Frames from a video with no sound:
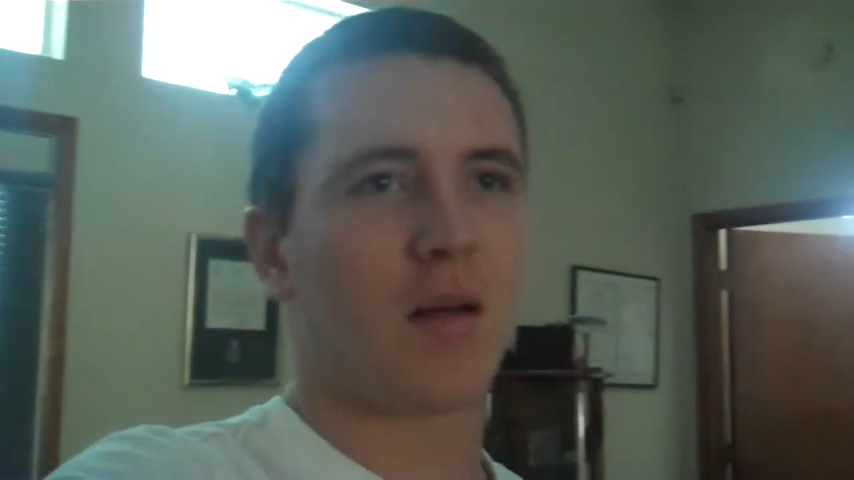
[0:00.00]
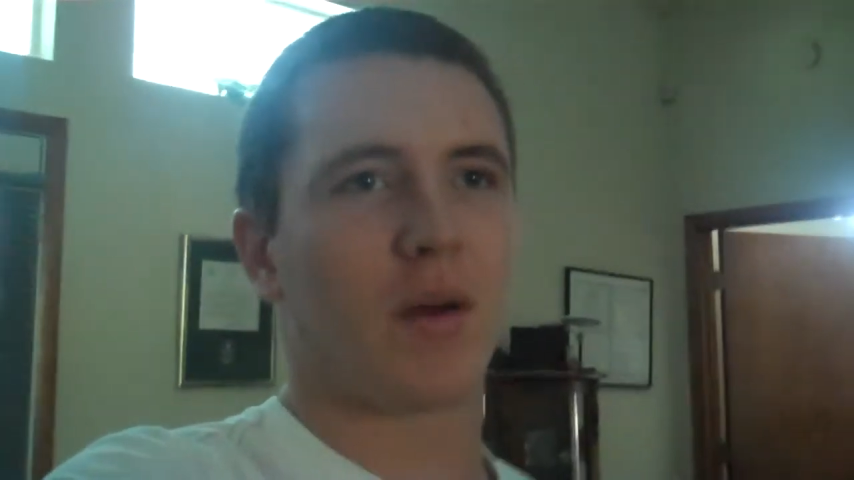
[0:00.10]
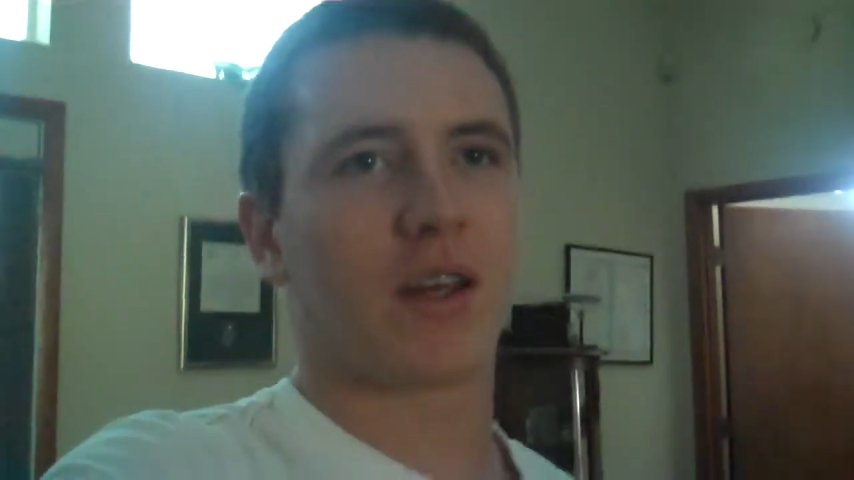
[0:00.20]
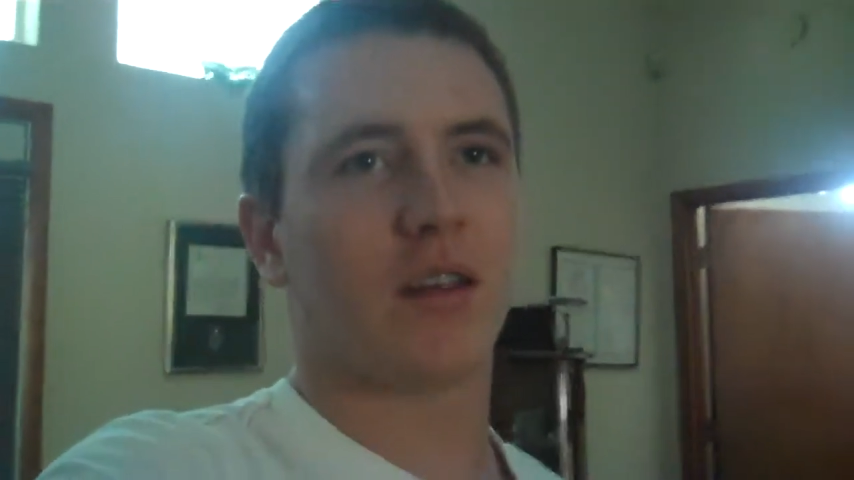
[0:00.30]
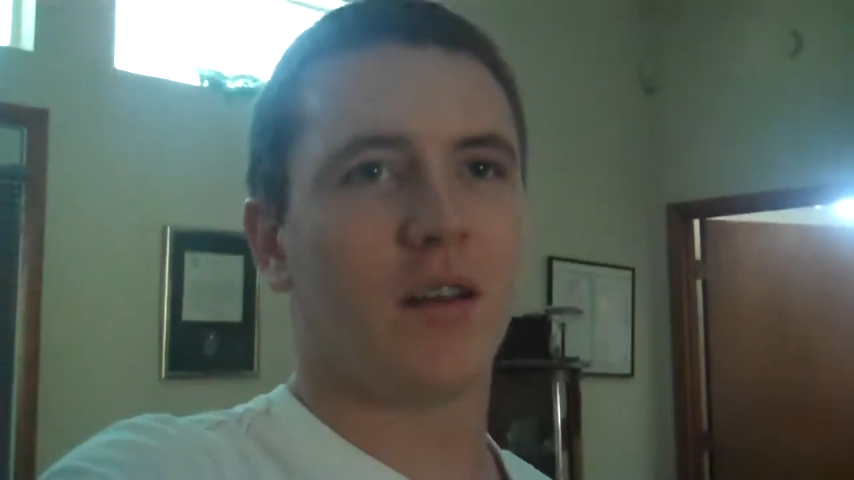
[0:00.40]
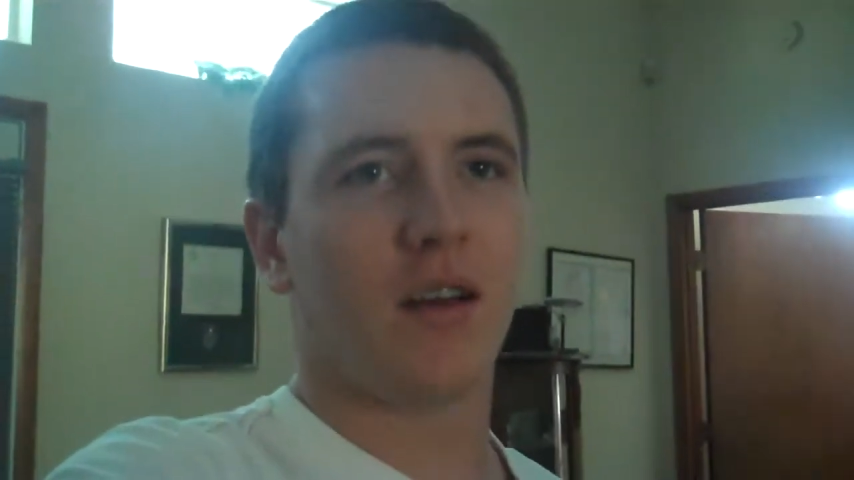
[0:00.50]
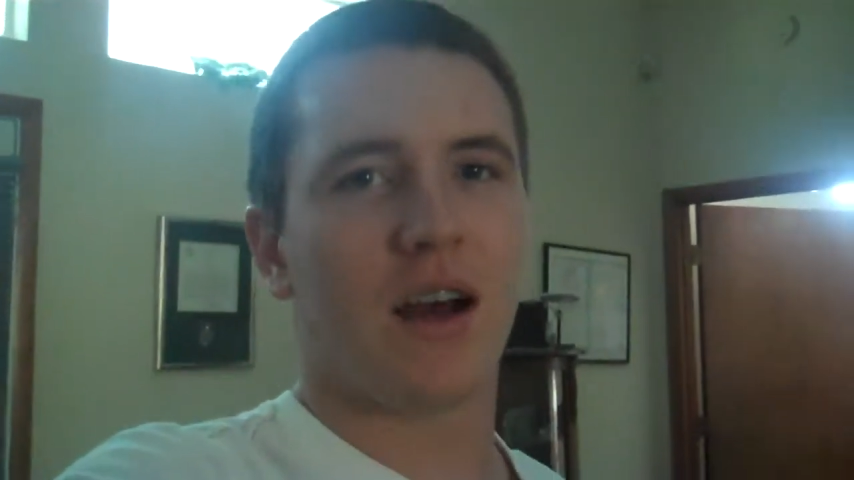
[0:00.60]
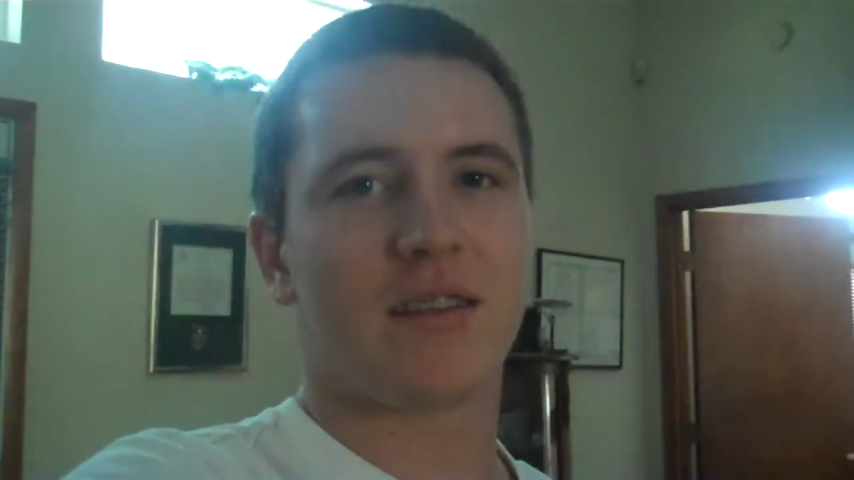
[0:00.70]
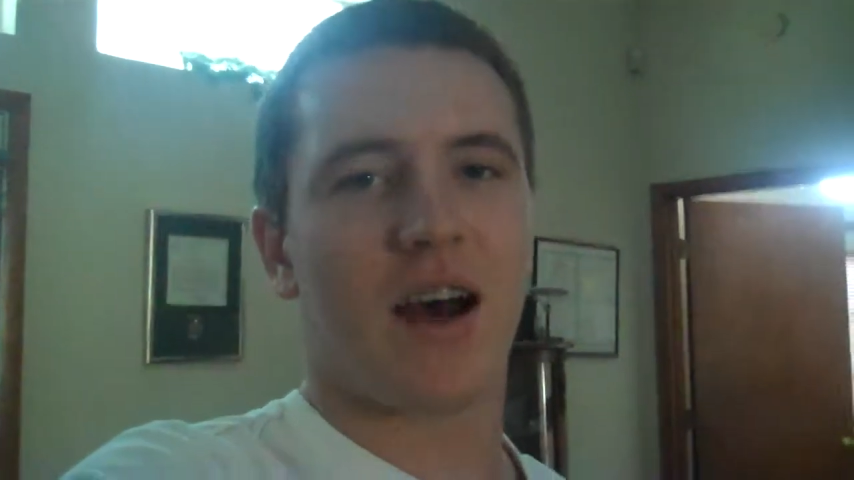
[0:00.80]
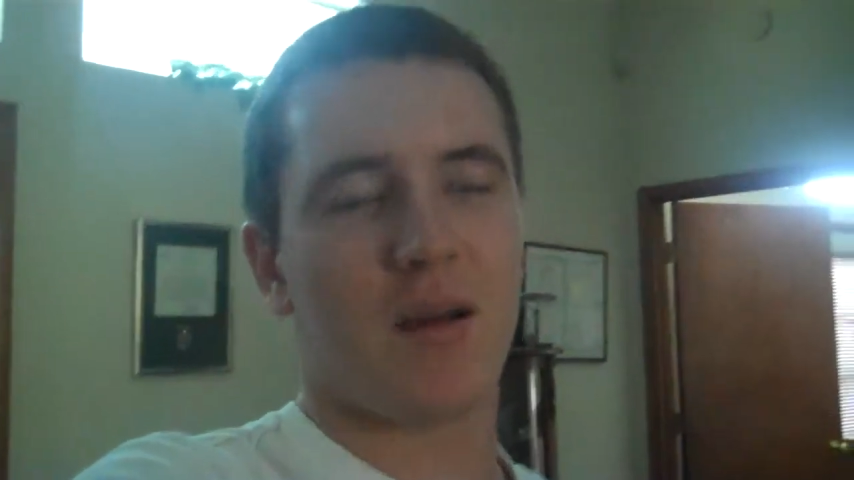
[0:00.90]
And I'm like,
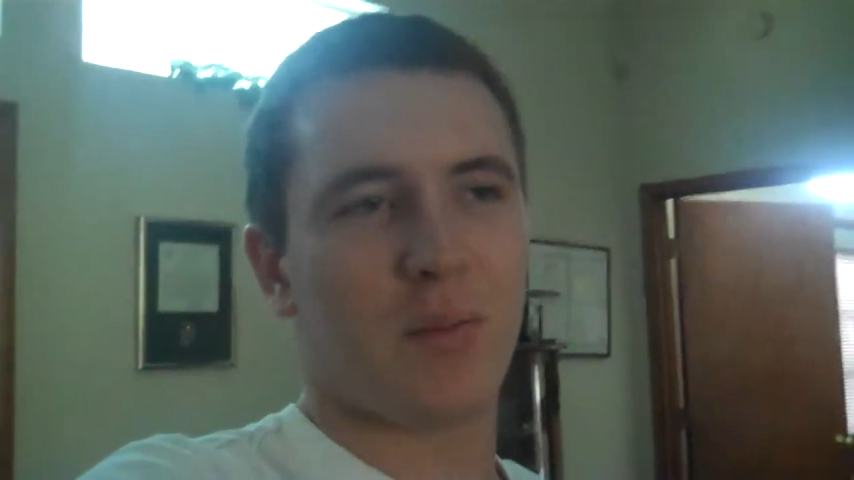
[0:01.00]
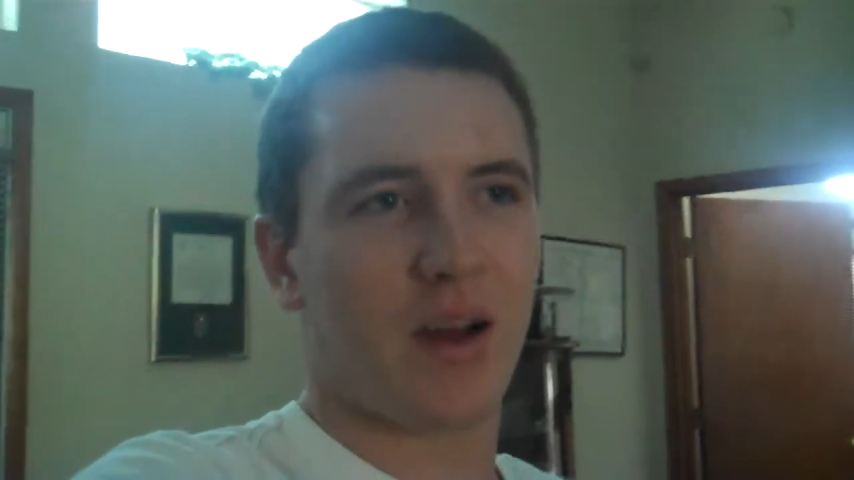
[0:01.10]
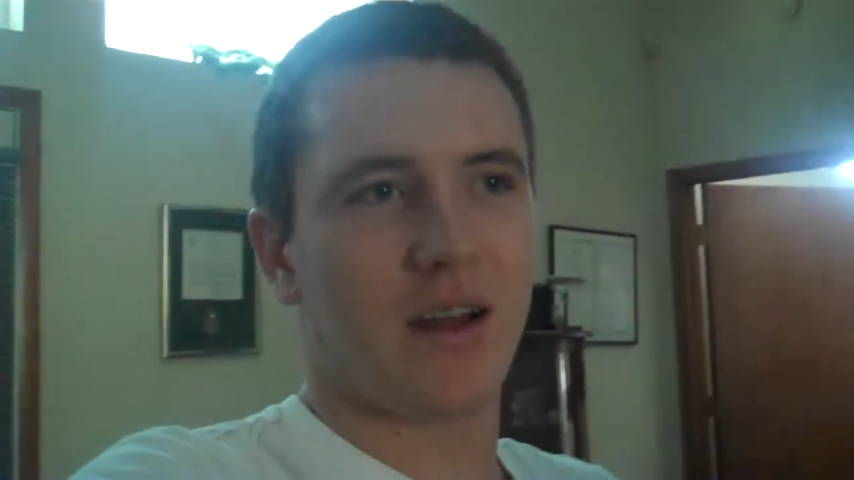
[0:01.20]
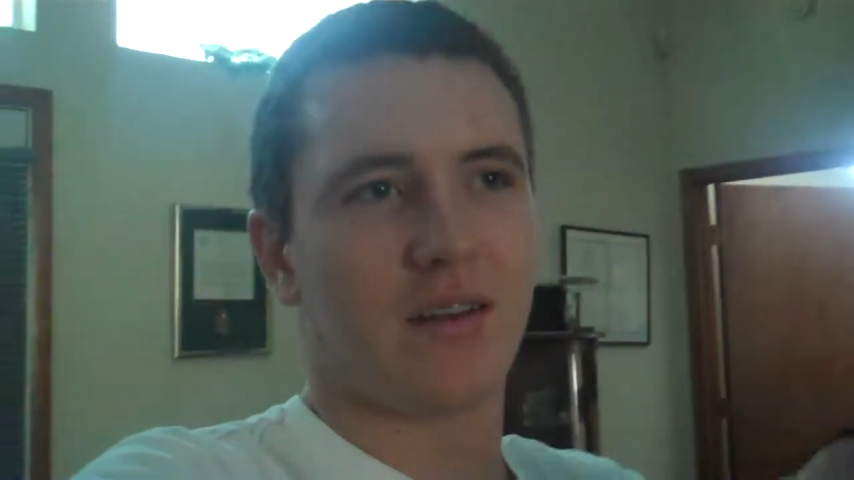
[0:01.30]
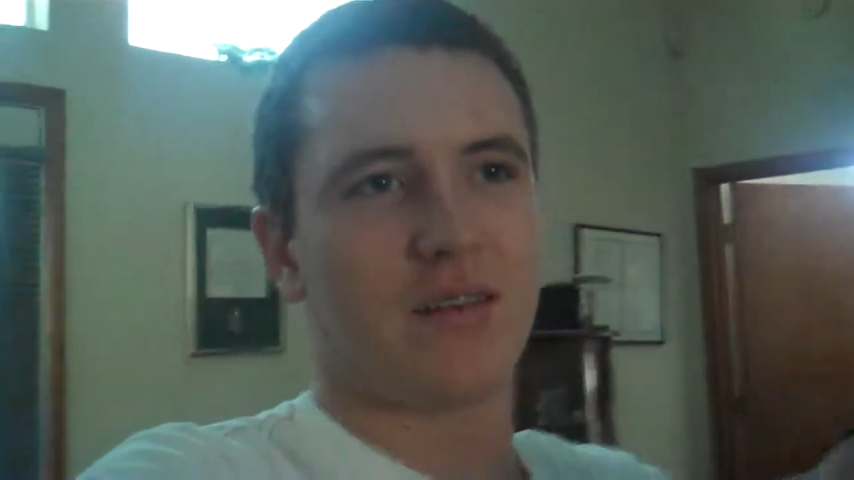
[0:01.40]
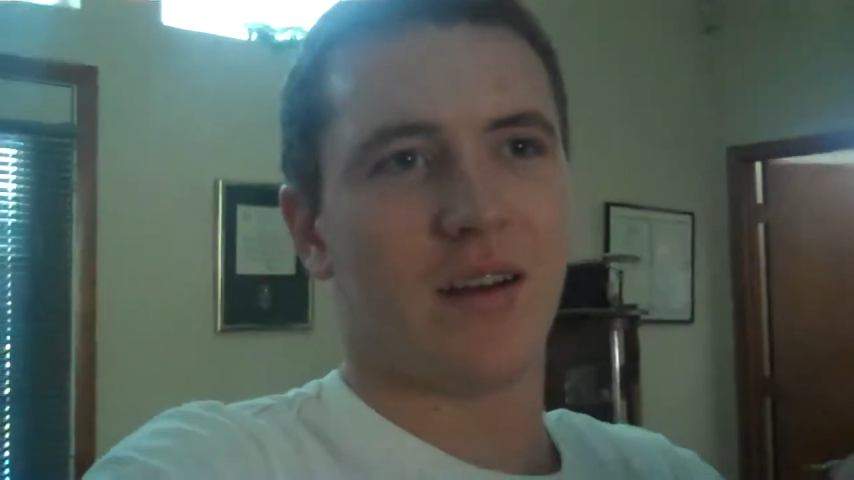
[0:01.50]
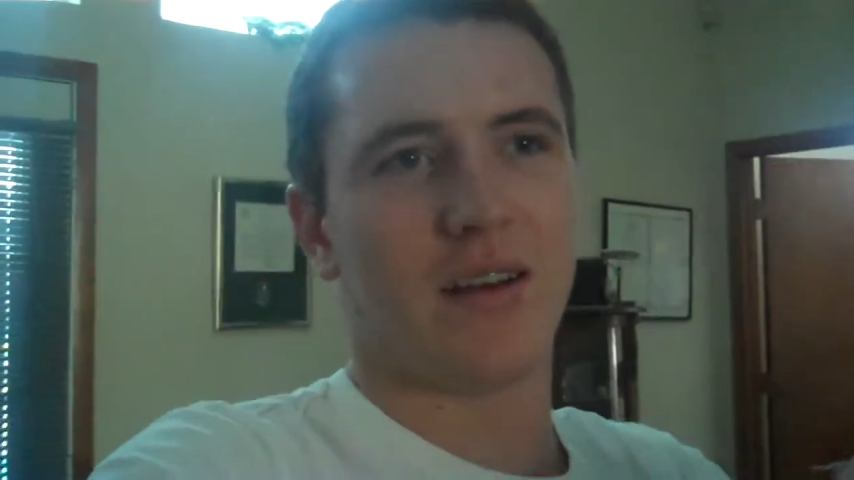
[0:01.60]
I type I,